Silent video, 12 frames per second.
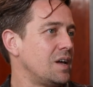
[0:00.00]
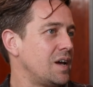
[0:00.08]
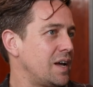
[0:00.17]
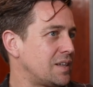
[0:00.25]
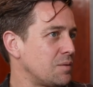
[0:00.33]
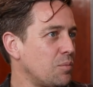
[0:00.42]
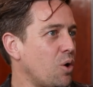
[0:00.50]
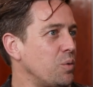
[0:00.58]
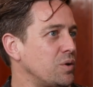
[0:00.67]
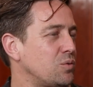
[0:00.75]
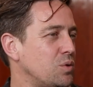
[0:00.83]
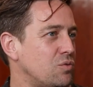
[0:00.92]
At the
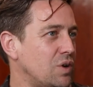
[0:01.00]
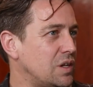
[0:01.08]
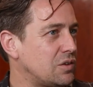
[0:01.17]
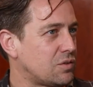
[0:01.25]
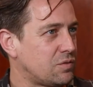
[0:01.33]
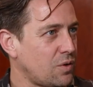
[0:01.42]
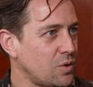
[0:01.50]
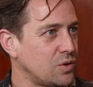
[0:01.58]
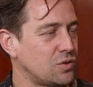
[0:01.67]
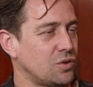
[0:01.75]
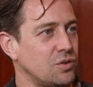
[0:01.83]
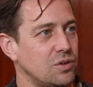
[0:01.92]
moment, we really just
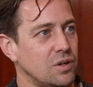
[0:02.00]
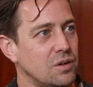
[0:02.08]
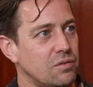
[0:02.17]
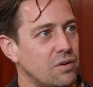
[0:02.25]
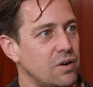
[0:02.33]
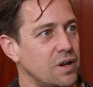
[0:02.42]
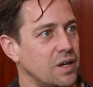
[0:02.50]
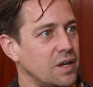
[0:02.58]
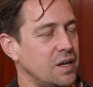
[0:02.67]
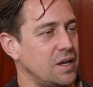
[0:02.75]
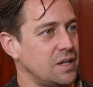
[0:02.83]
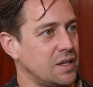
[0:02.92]
focus on
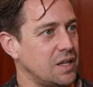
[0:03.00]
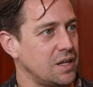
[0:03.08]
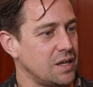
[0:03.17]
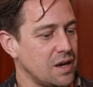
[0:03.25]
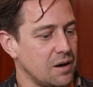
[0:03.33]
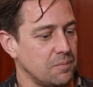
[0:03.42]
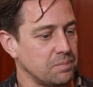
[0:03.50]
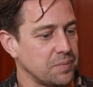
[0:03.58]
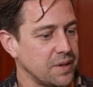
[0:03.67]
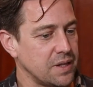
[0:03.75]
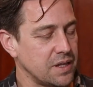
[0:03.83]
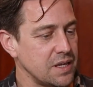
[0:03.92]
delivering in
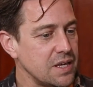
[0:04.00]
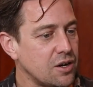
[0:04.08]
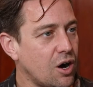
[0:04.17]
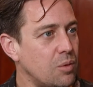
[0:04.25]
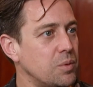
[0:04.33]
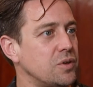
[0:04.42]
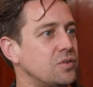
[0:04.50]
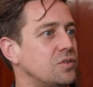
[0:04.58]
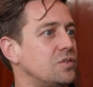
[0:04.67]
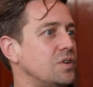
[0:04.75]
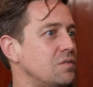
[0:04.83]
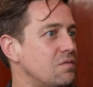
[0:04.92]
the
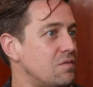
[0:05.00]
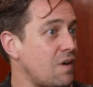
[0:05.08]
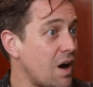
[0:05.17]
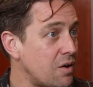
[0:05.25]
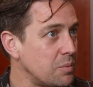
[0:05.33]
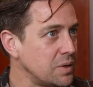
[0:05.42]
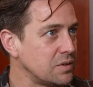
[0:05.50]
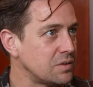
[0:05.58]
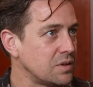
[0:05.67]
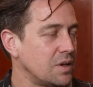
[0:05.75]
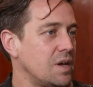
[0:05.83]
e-commerce environment.